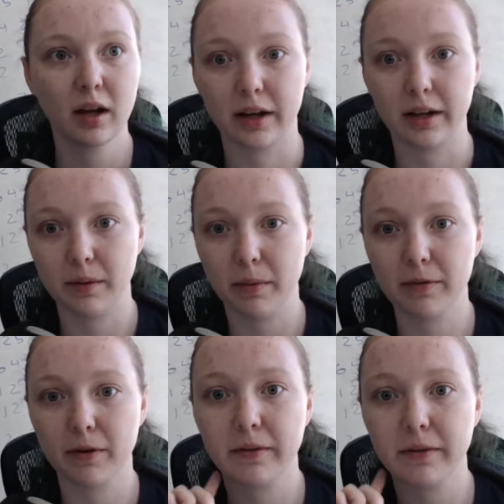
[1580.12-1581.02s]
And then
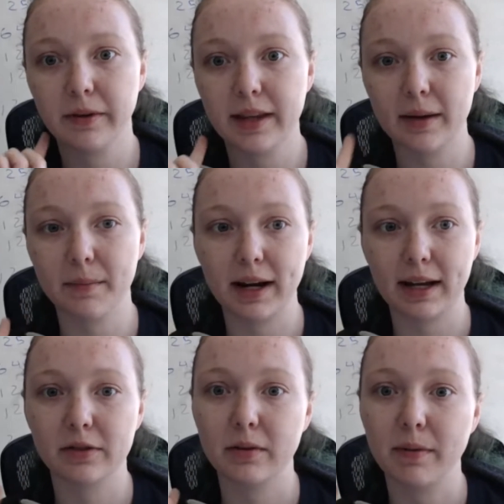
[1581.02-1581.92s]
before I read that, my
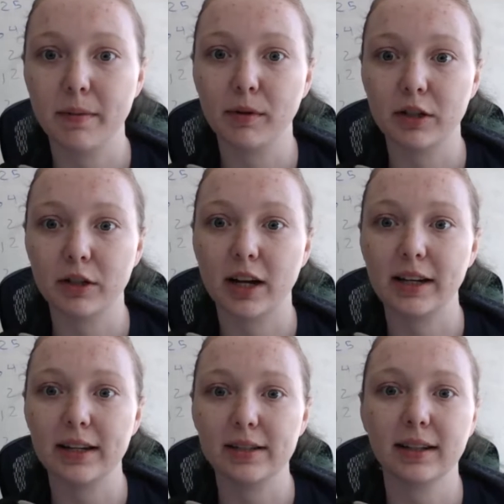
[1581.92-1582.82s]
next three people are
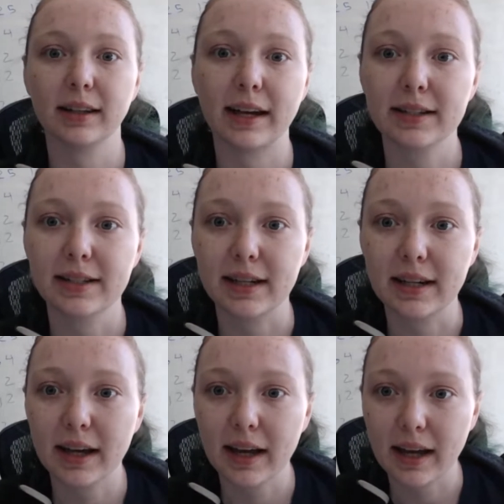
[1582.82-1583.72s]
Shawnee's,
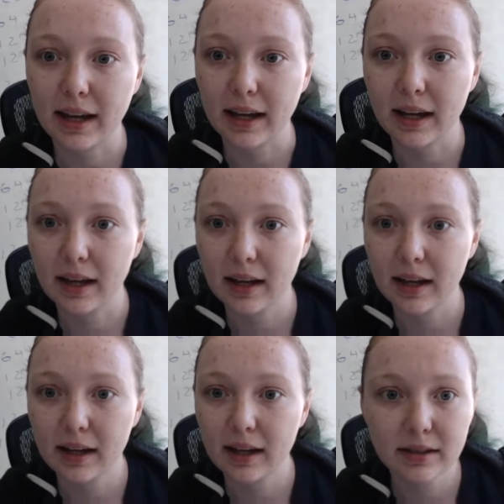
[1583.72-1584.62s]
Lexi,
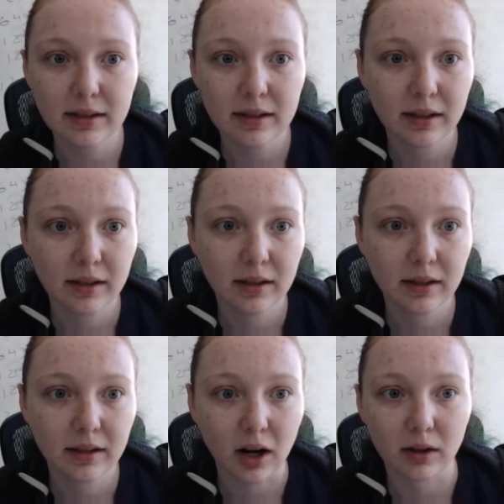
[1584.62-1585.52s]
and
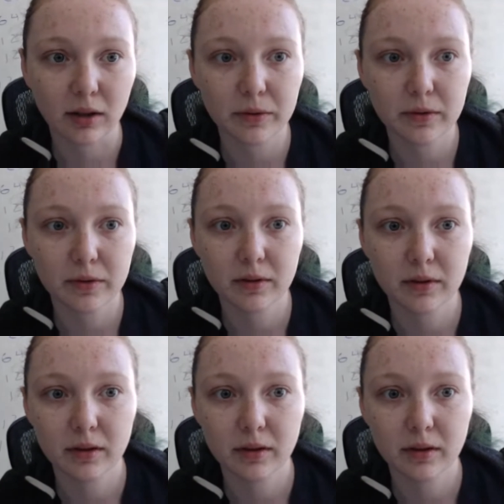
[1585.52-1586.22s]
Carlos.